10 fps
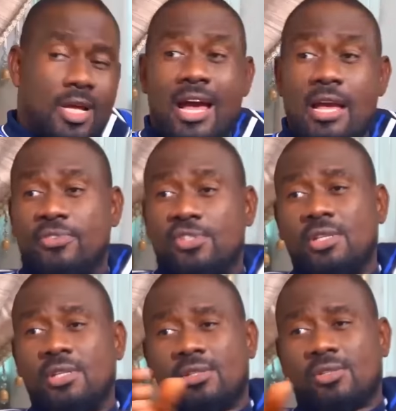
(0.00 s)
Guy, if you
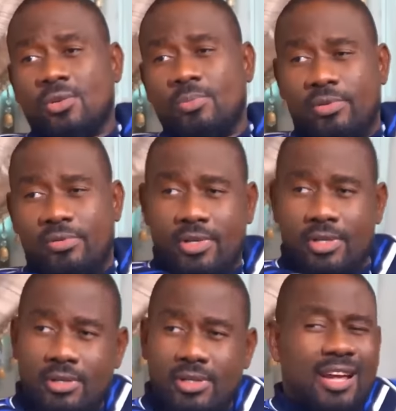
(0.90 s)
see this
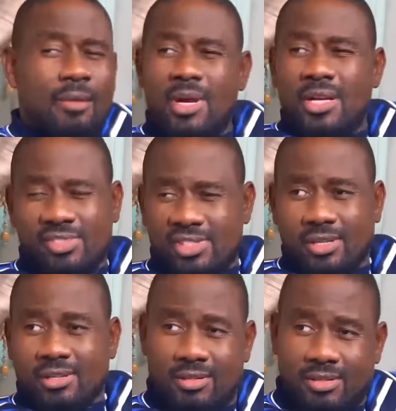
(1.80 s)
Obiri that I met
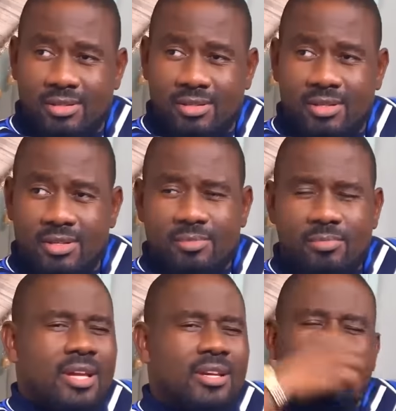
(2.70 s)
recently,
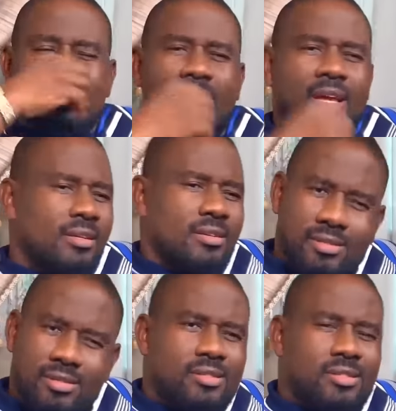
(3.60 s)
man, this girl
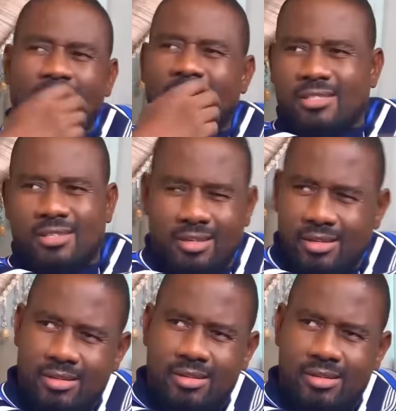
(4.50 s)
is sexy.